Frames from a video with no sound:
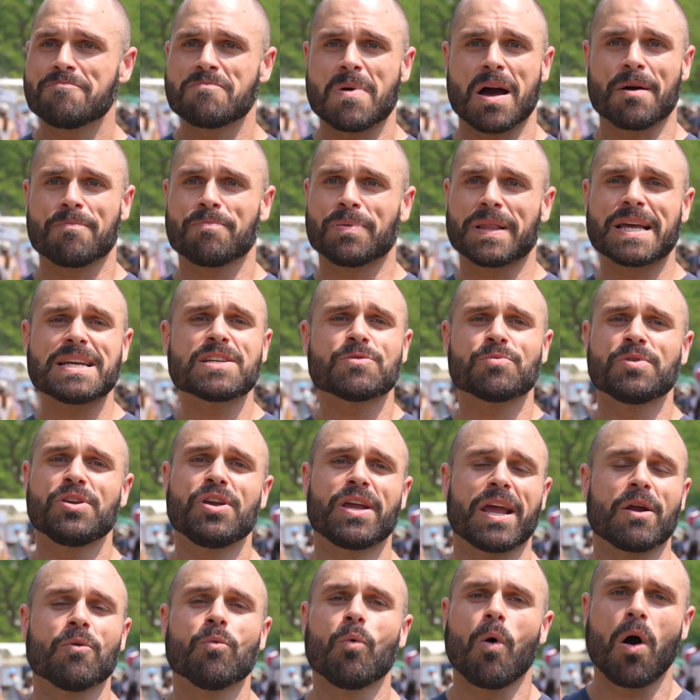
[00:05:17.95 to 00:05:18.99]
a place where
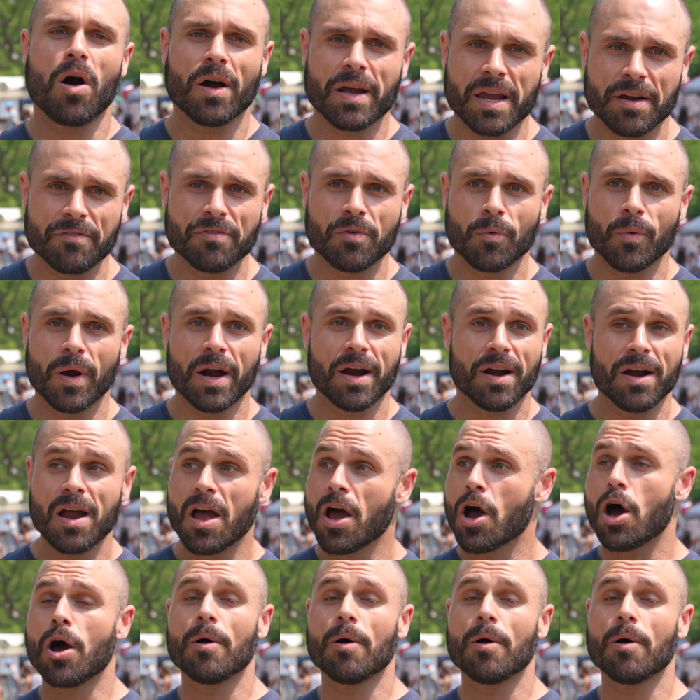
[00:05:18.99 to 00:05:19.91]
you can walk everywhere,